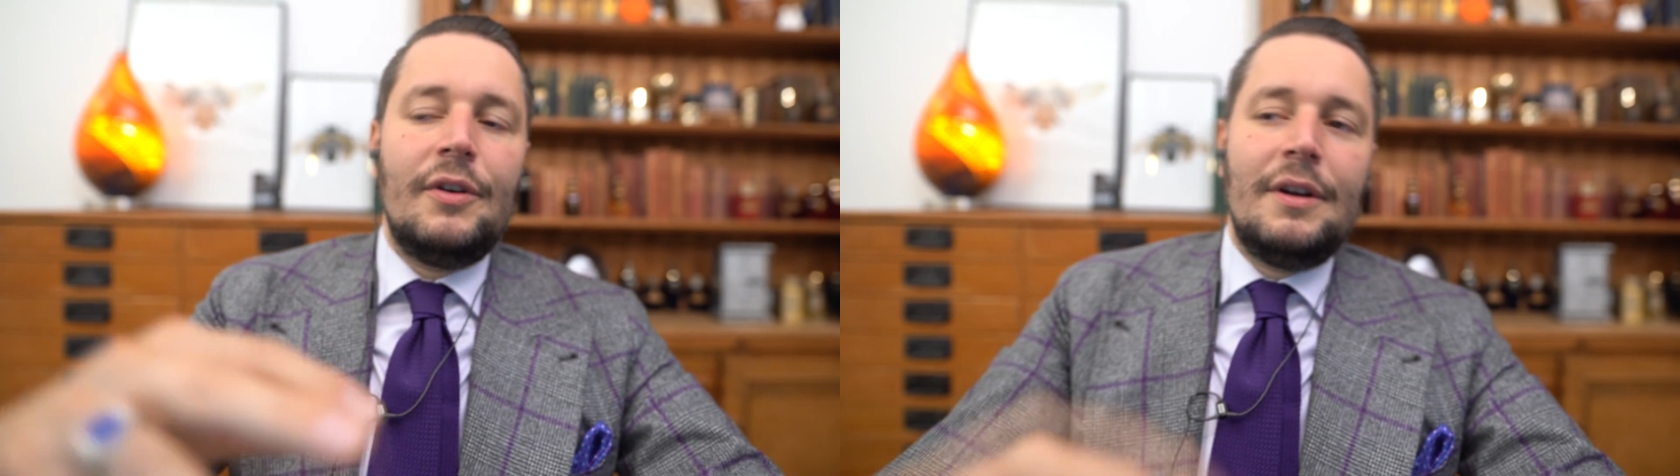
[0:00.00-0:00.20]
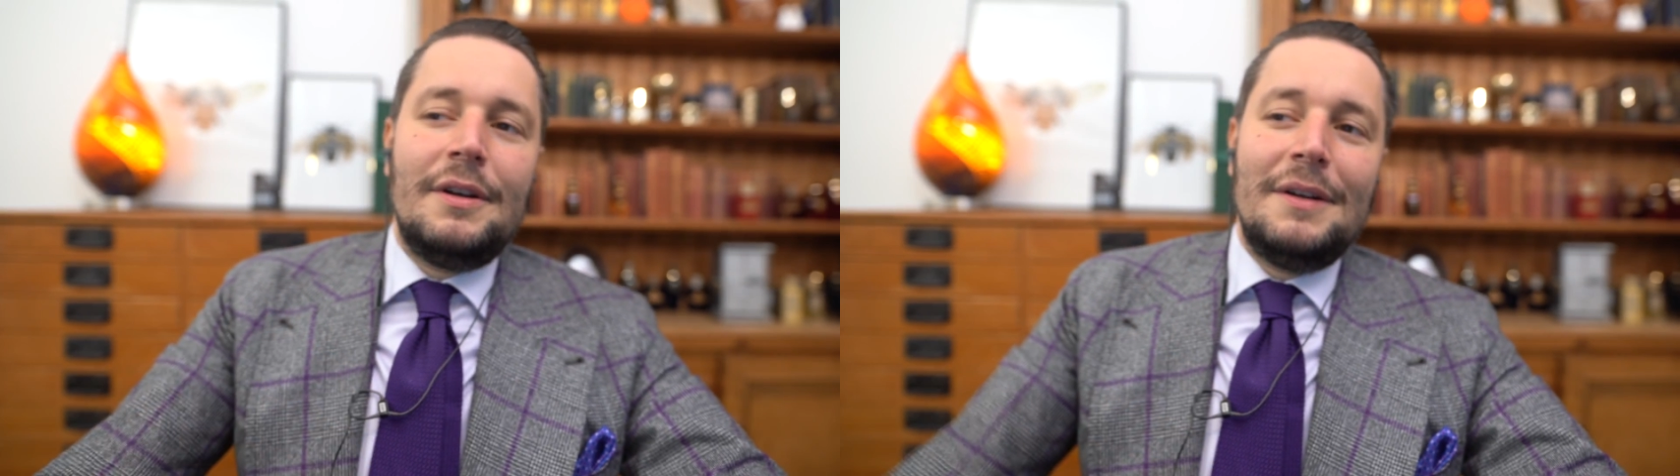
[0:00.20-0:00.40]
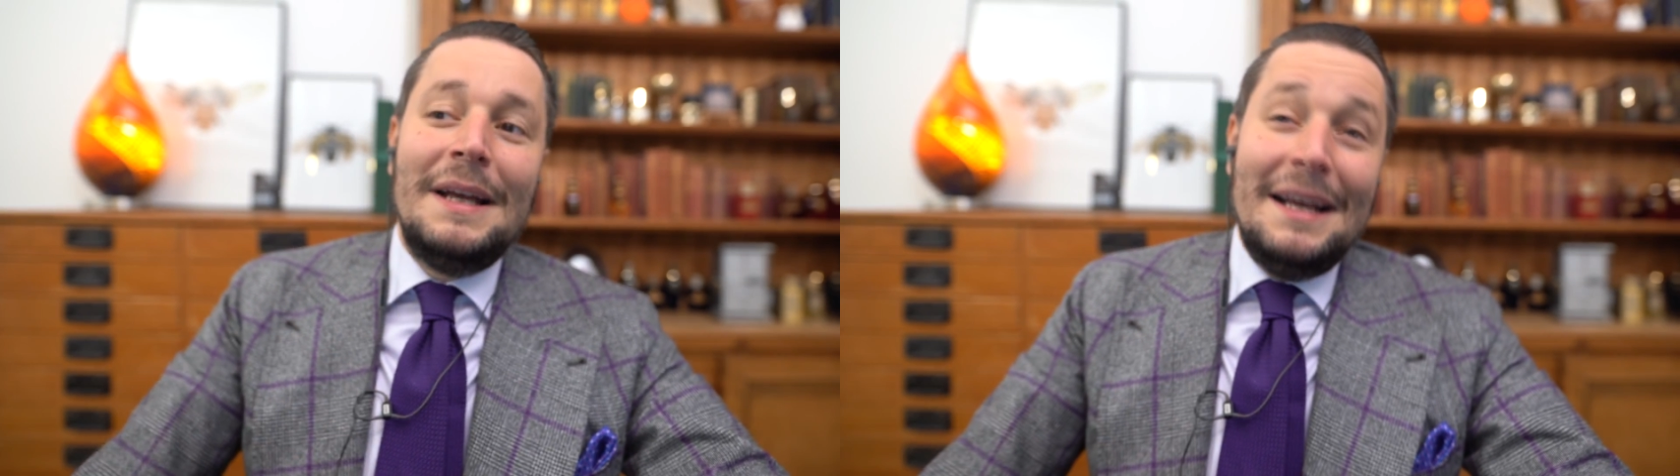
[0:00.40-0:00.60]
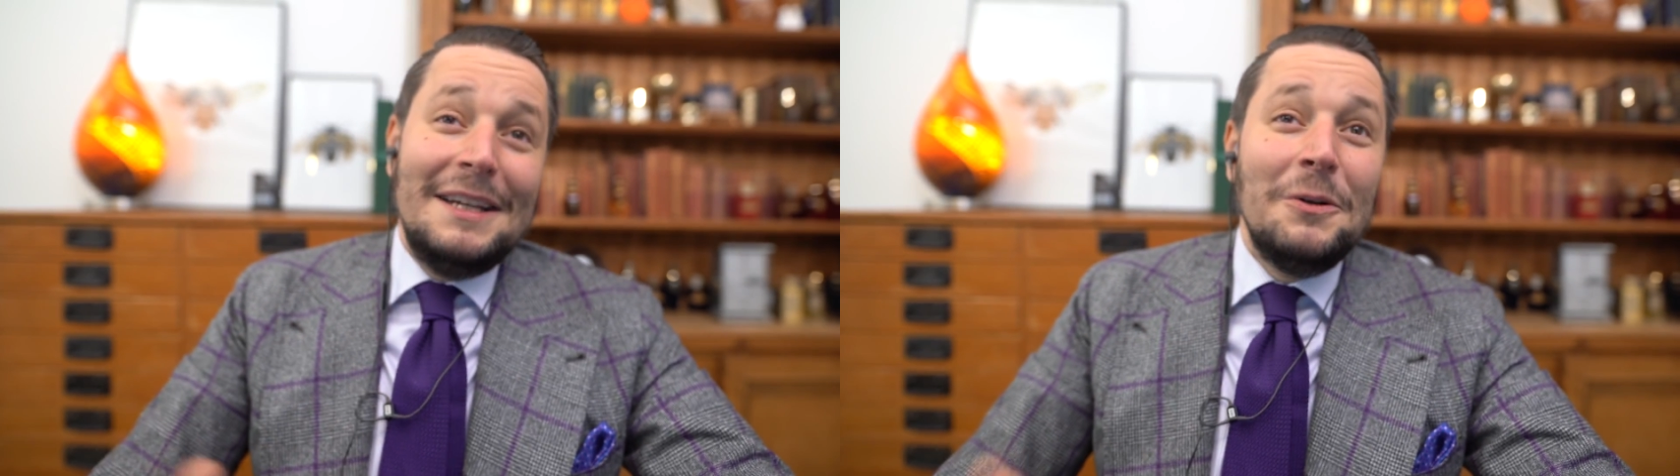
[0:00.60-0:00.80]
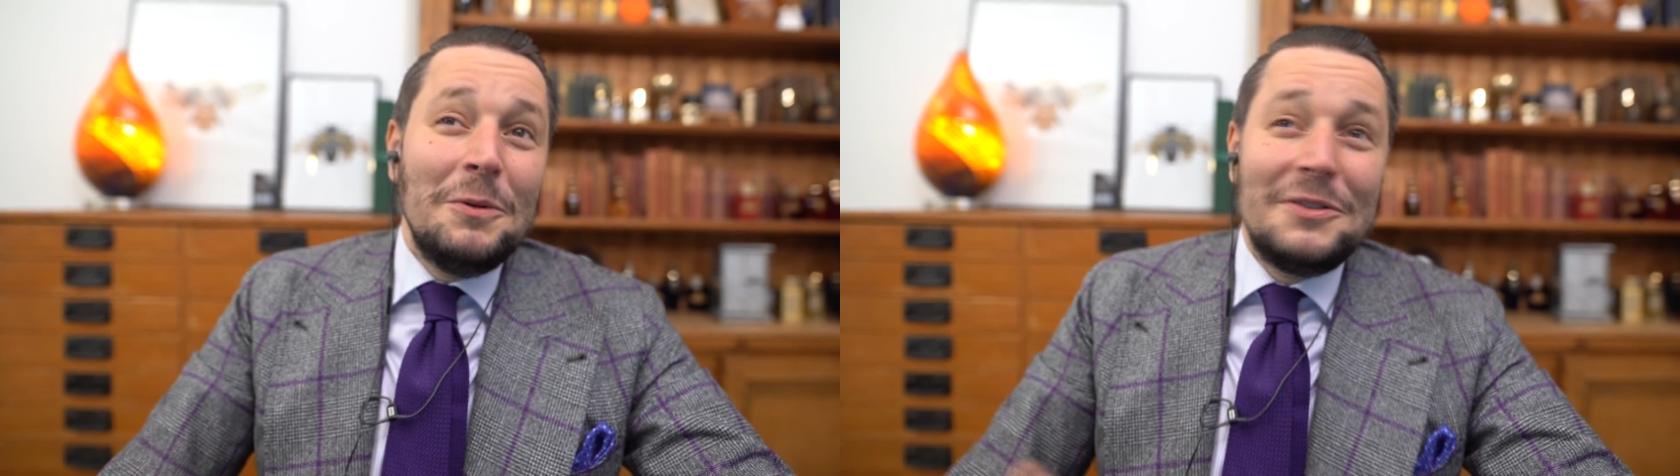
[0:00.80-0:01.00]
I
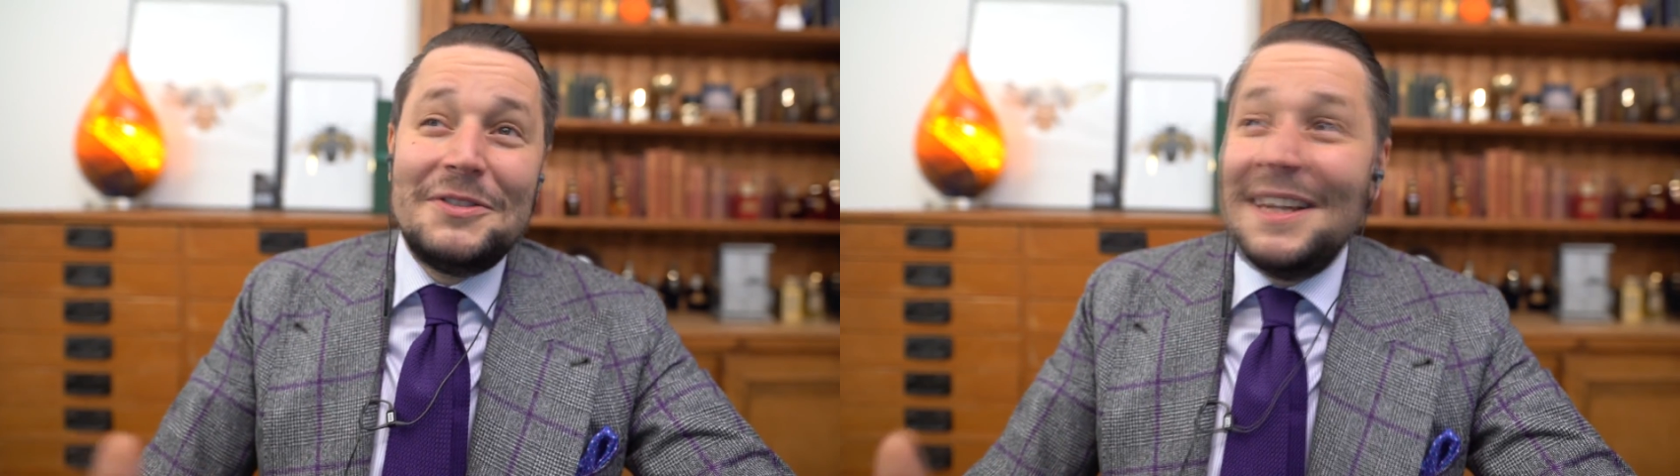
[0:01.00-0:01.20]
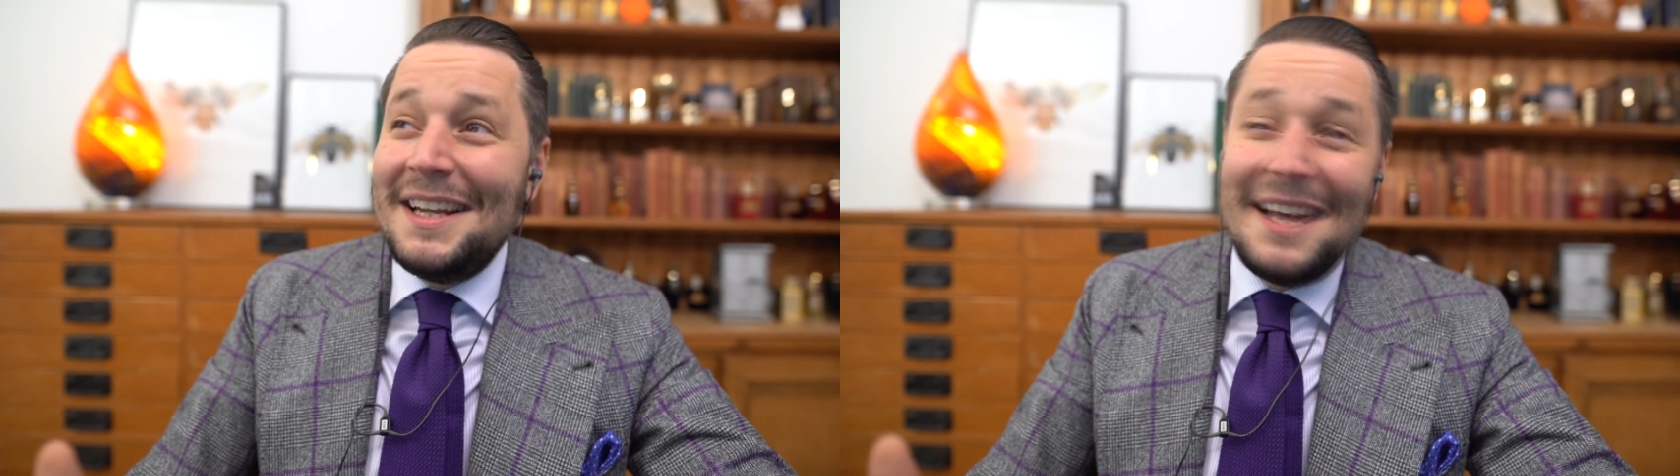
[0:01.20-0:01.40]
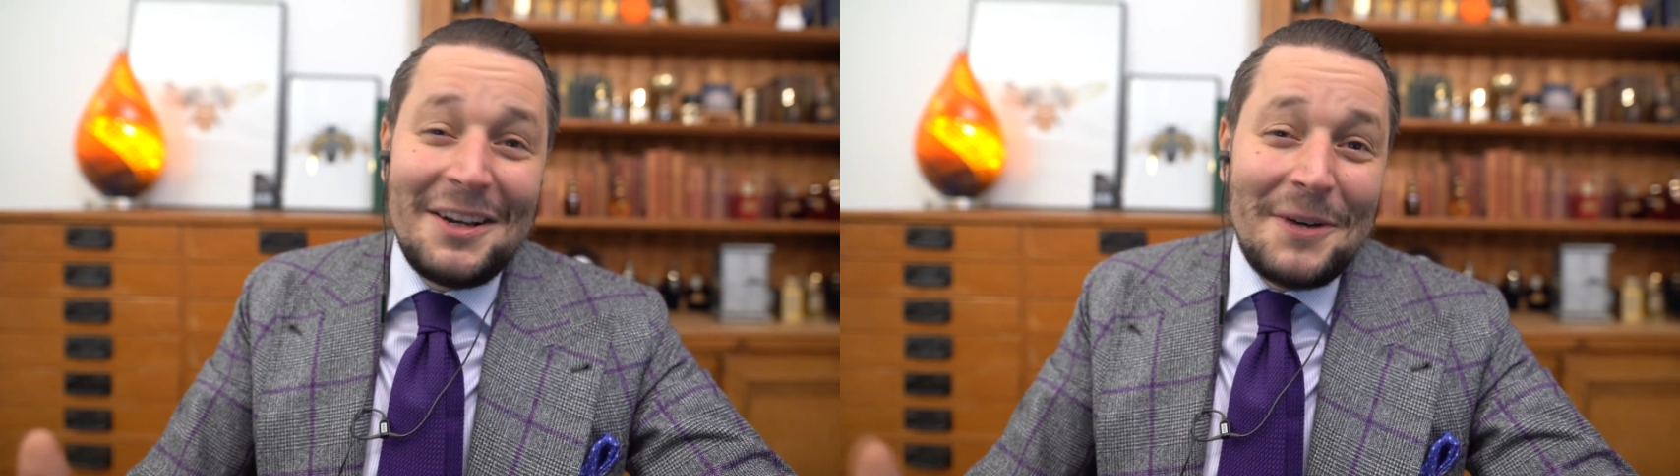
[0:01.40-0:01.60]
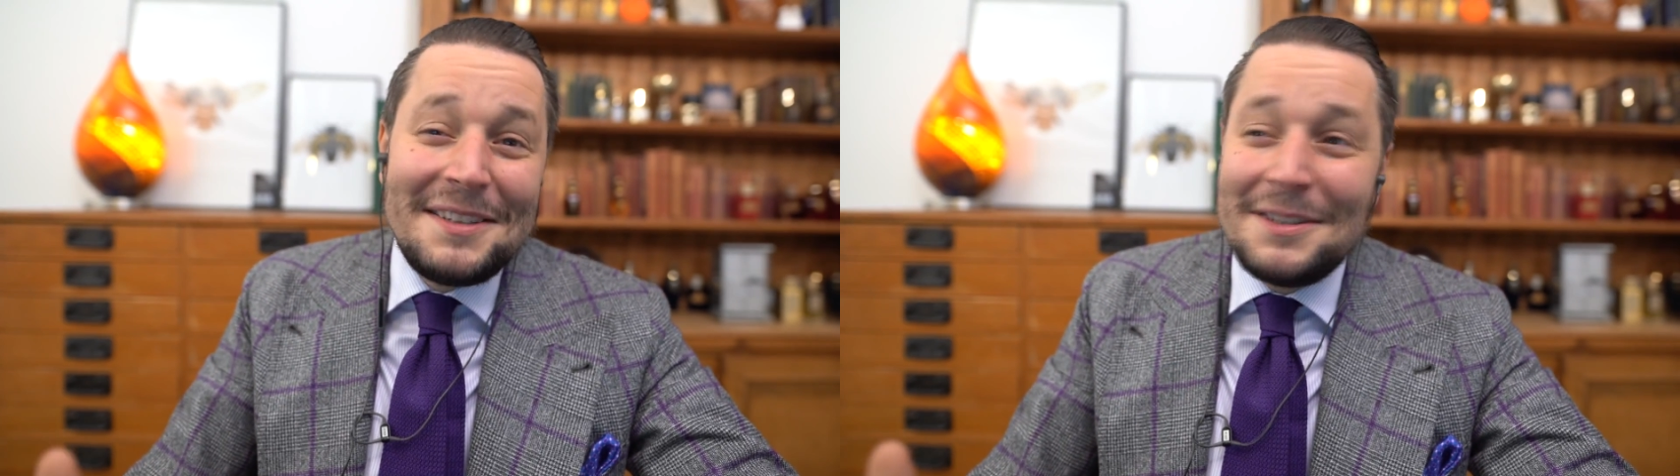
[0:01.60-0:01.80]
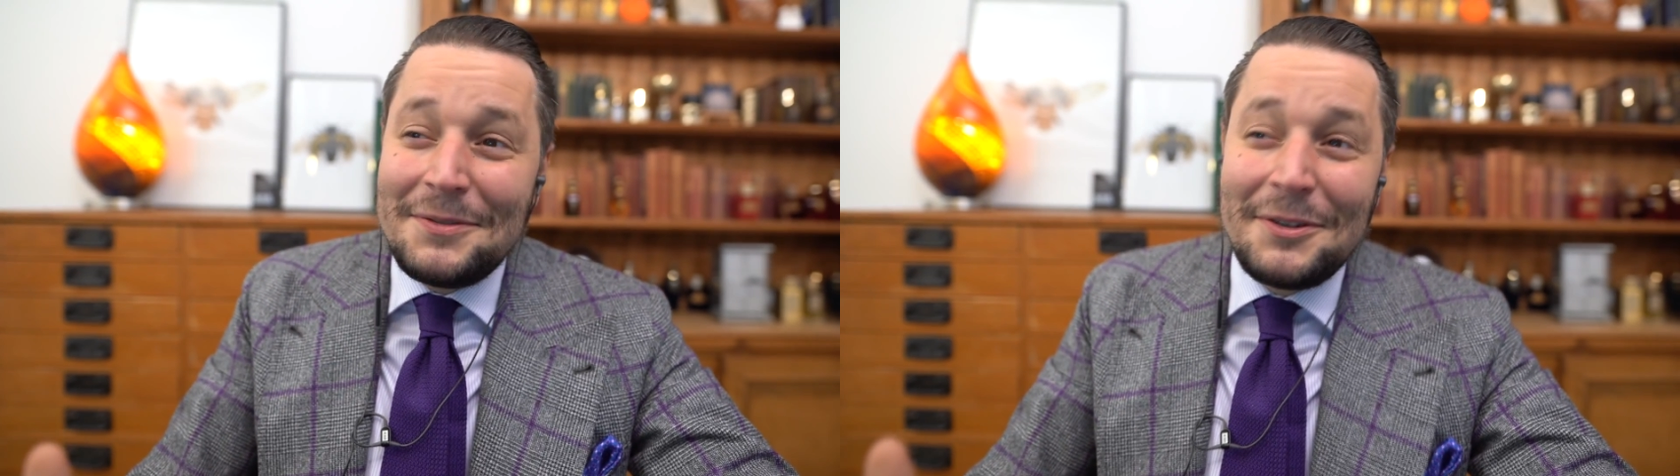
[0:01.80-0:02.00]
don't want to say
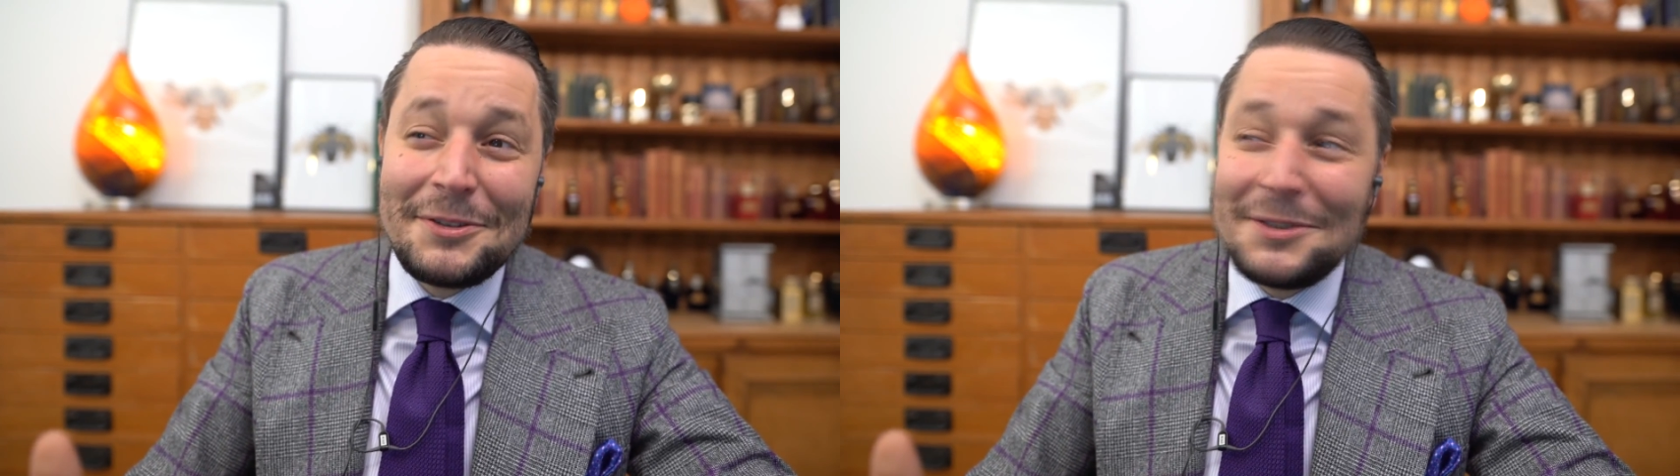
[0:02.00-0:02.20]
aggressive or